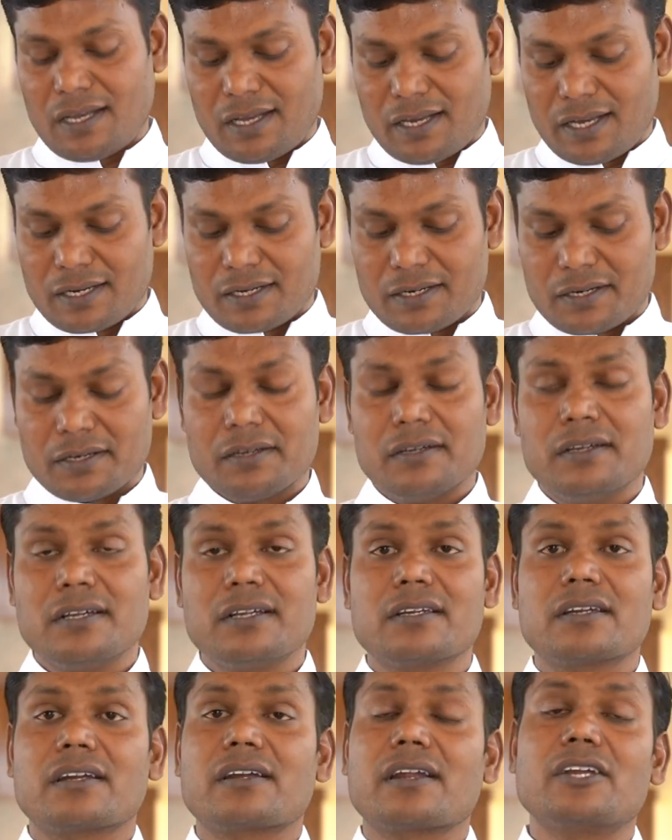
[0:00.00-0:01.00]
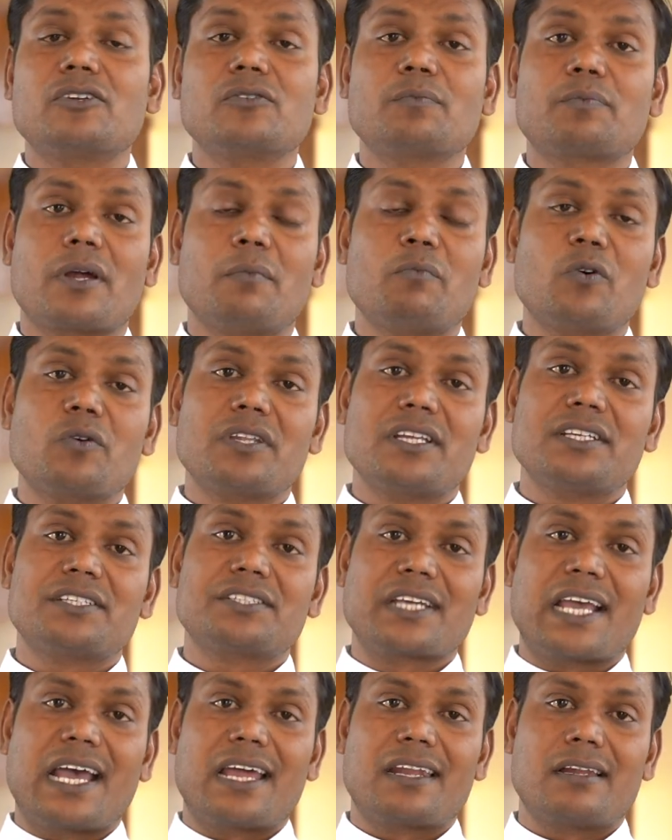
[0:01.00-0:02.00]
And try to promote
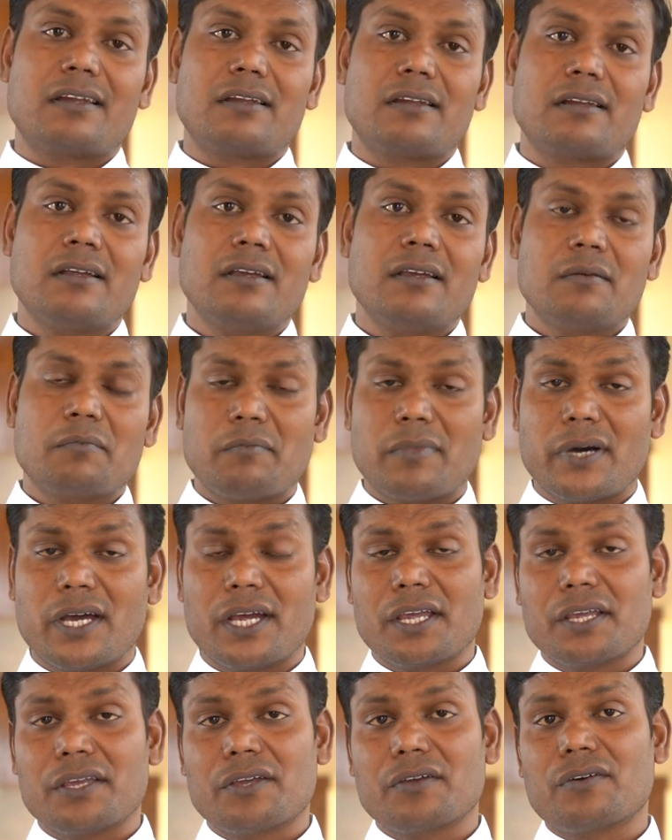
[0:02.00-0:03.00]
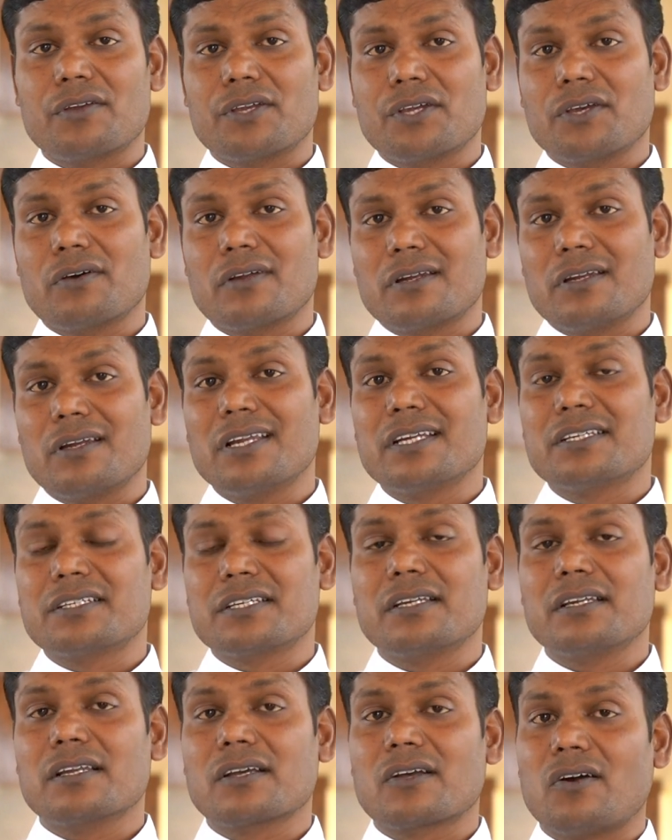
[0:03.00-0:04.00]
this channel by your
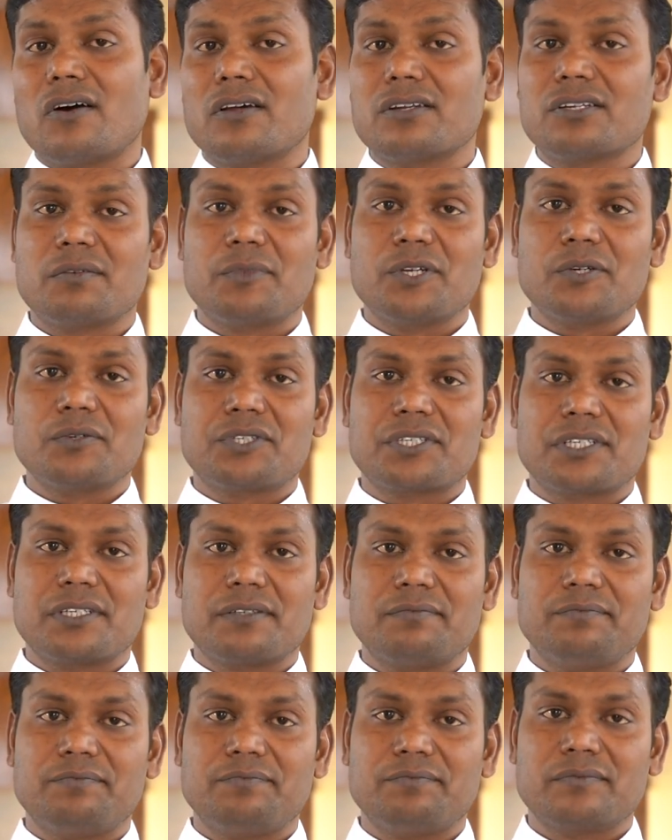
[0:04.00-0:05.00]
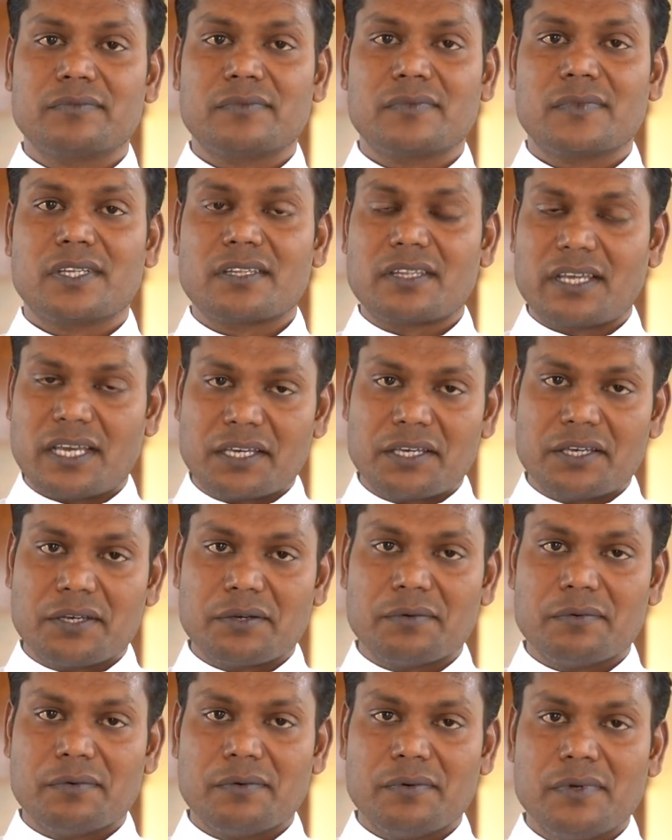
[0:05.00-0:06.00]
little contribution. Thank
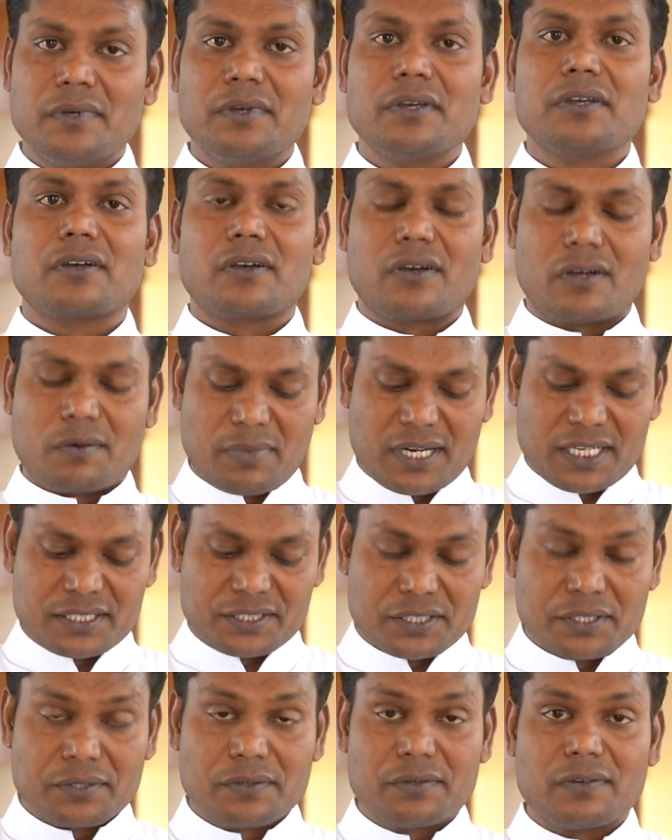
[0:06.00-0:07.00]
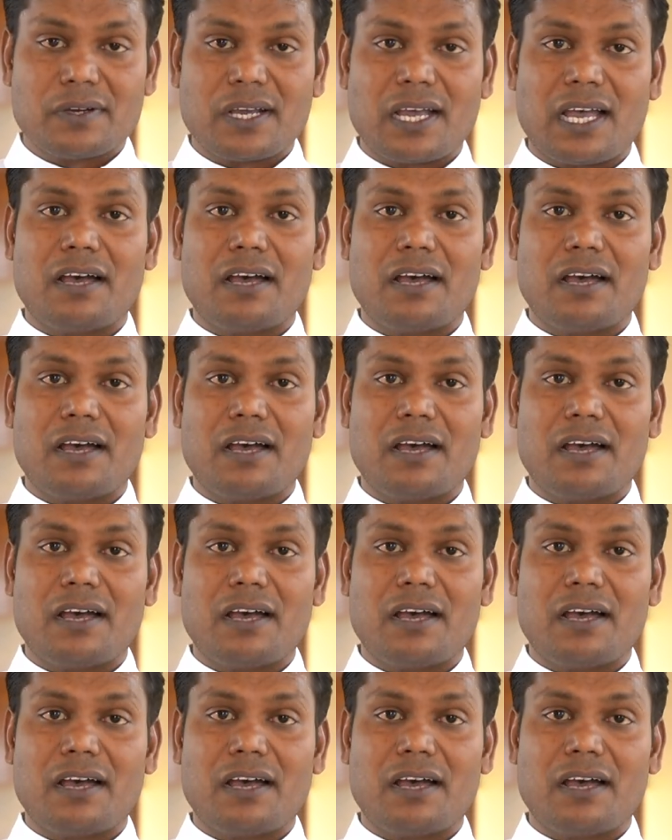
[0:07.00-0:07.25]
you. God bless you.